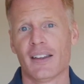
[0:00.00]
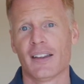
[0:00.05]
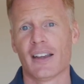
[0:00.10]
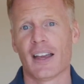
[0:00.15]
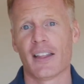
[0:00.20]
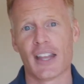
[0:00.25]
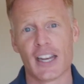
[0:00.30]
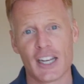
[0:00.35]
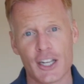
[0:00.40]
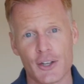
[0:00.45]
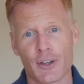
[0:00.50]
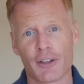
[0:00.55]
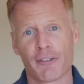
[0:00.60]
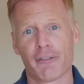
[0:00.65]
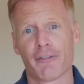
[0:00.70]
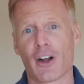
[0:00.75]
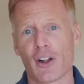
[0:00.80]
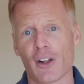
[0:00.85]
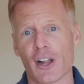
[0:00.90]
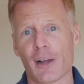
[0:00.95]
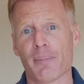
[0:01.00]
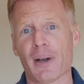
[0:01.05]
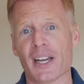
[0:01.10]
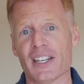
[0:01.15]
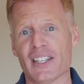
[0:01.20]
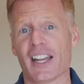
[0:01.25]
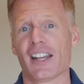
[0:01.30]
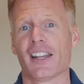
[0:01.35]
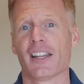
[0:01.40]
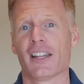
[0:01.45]
And then you can follow up by
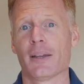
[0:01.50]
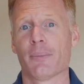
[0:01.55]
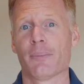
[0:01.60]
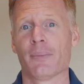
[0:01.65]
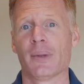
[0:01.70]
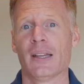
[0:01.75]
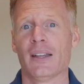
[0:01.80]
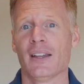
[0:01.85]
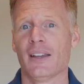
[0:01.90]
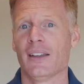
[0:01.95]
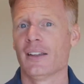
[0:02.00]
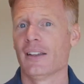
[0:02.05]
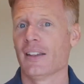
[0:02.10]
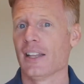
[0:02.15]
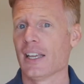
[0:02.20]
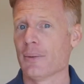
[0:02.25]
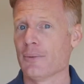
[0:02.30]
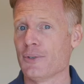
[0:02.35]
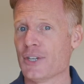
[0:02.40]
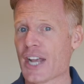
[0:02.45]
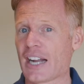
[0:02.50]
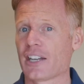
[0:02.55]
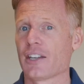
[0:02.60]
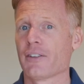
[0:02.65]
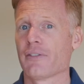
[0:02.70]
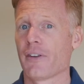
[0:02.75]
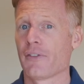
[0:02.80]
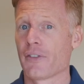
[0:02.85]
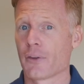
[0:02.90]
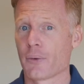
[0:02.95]
telling them the
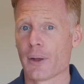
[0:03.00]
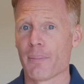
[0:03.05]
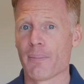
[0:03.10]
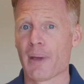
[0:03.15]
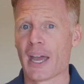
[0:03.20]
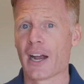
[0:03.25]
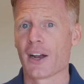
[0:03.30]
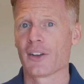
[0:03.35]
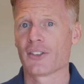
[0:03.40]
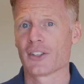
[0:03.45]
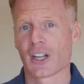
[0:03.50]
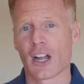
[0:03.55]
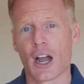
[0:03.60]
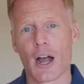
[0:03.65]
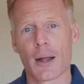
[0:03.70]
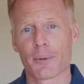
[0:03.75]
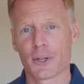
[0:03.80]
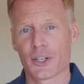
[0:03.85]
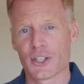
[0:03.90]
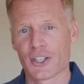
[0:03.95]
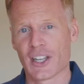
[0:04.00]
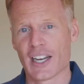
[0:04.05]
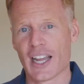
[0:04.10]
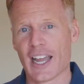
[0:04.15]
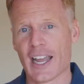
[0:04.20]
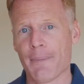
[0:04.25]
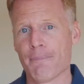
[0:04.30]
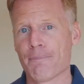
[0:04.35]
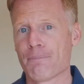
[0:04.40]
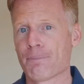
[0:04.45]
objective of the repair is accomplished
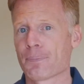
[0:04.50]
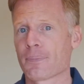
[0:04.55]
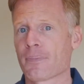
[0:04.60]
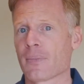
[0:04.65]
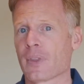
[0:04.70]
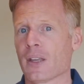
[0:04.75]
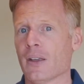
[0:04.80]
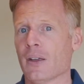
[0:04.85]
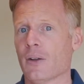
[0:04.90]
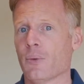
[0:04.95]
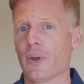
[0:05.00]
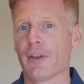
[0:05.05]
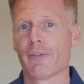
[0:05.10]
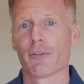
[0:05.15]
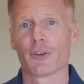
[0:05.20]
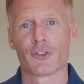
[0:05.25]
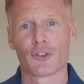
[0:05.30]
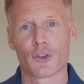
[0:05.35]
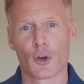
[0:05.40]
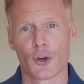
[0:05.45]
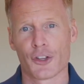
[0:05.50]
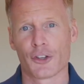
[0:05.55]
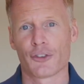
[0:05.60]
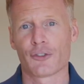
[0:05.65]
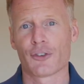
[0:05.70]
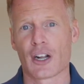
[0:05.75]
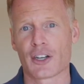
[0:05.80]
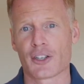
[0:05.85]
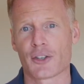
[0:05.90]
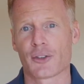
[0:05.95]
today. We've restored the
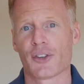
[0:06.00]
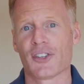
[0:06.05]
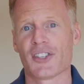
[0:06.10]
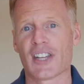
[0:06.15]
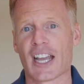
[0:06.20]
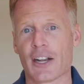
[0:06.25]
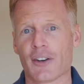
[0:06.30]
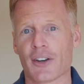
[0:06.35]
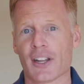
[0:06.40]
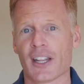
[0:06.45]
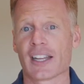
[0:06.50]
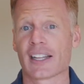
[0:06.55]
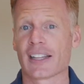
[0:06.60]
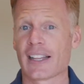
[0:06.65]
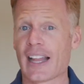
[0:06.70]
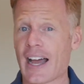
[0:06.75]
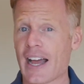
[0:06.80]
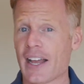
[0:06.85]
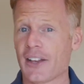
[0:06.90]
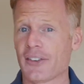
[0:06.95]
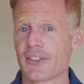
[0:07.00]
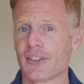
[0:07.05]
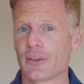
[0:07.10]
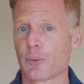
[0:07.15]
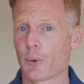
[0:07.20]
structural integrity of the glass.